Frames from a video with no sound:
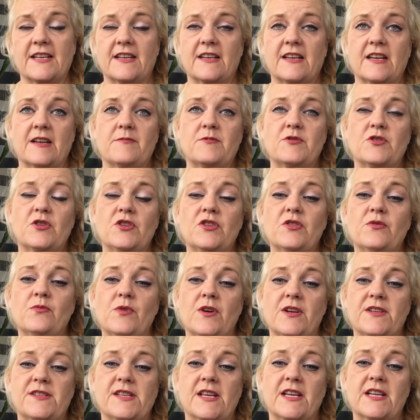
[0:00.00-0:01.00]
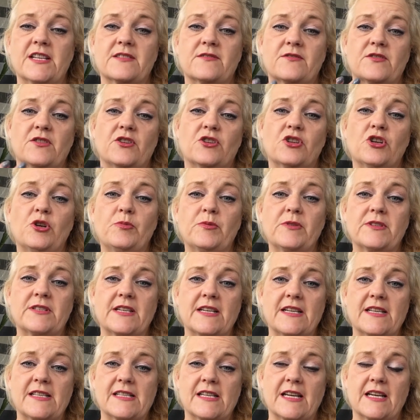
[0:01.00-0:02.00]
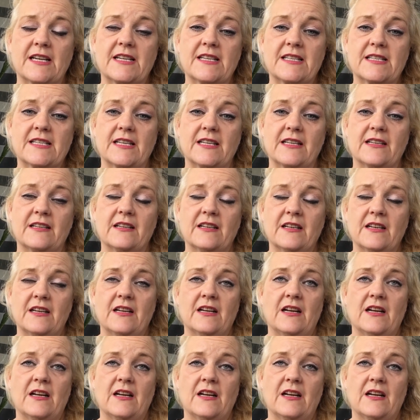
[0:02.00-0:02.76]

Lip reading: And I'm doing the worst thing, because I'm doing a couple of days dieting,